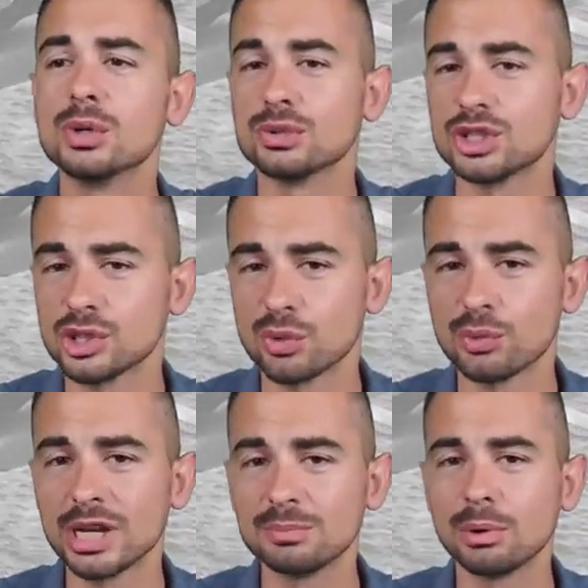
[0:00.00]
you'll see a
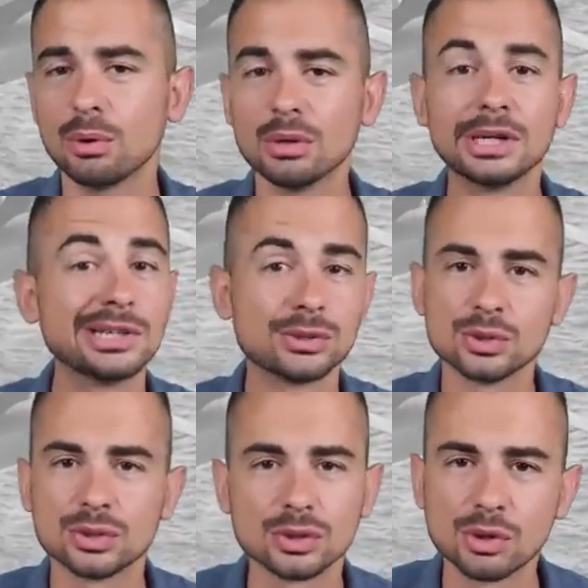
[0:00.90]
red ball,
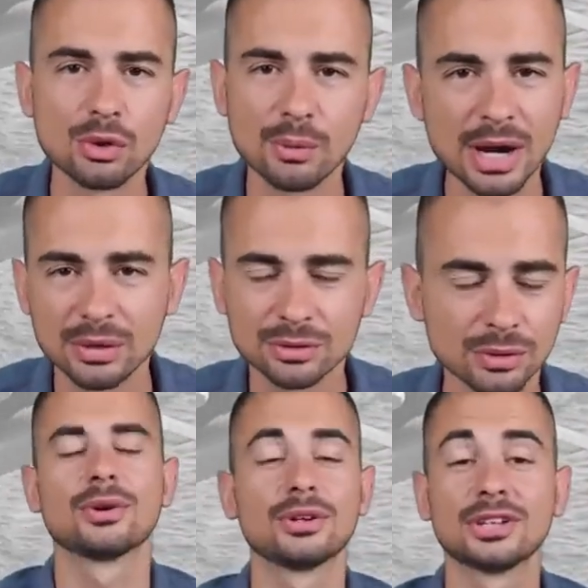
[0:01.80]
just go around,
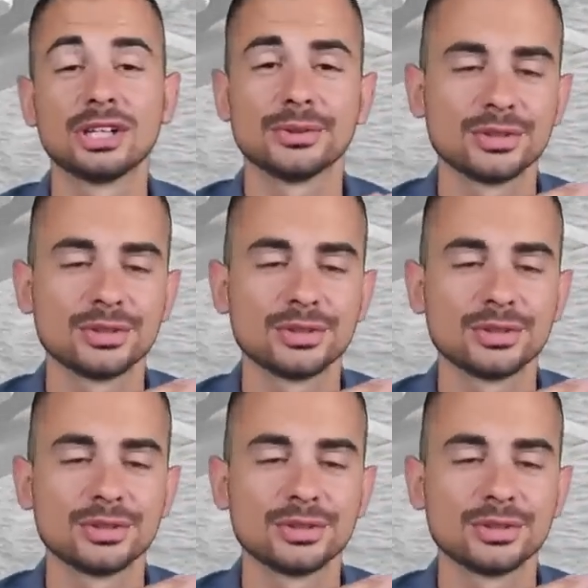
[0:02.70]
you're going to kill